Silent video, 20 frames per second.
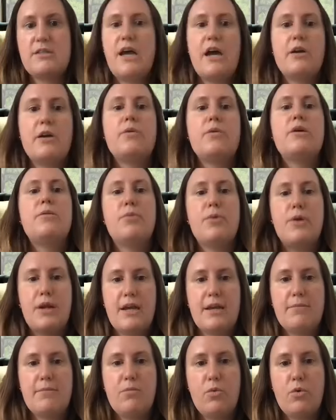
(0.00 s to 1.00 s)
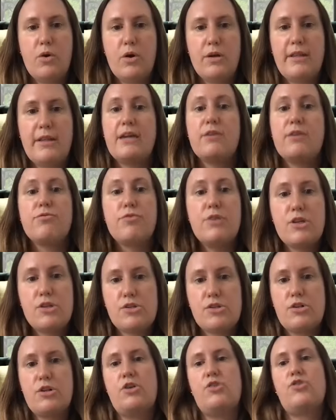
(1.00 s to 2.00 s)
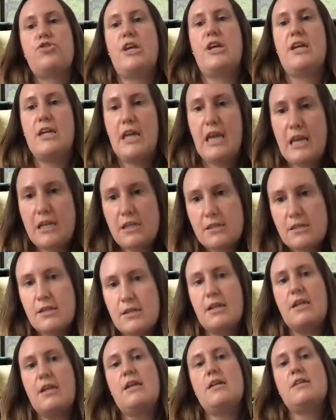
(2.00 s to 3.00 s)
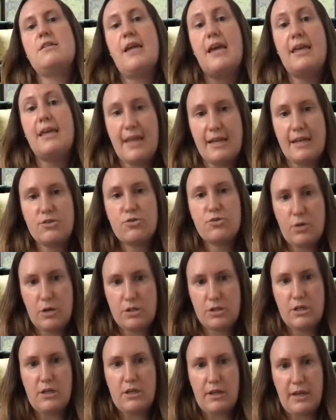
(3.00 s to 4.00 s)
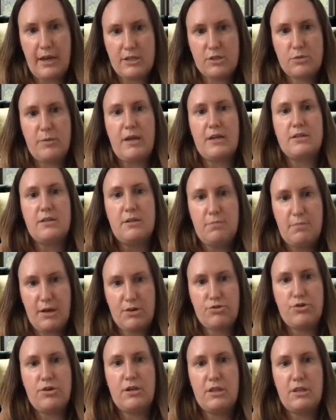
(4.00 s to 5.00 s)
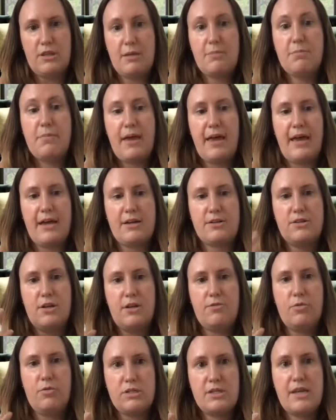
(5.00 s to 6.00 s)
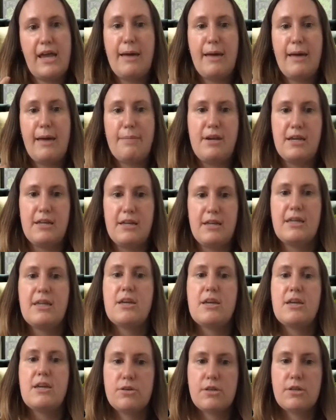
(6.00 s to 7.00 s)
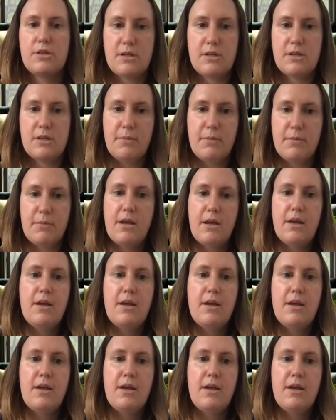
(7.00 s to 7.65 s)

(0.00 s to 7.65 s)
How do we bring more research and case studies and that storytelling aspect and measuring the impact of what's happening in the ecosystem?